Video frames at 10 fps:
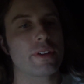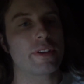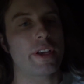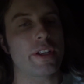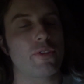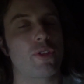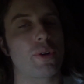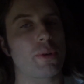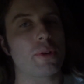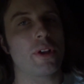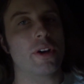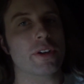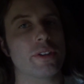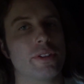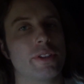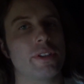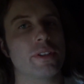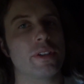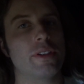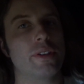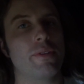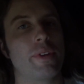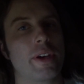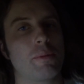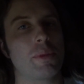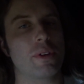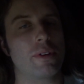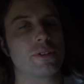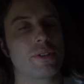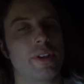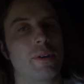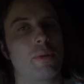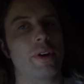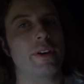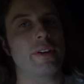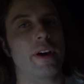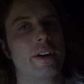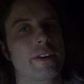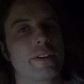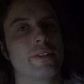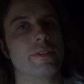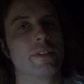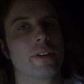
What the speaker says: getting further along in the van build, so that way I can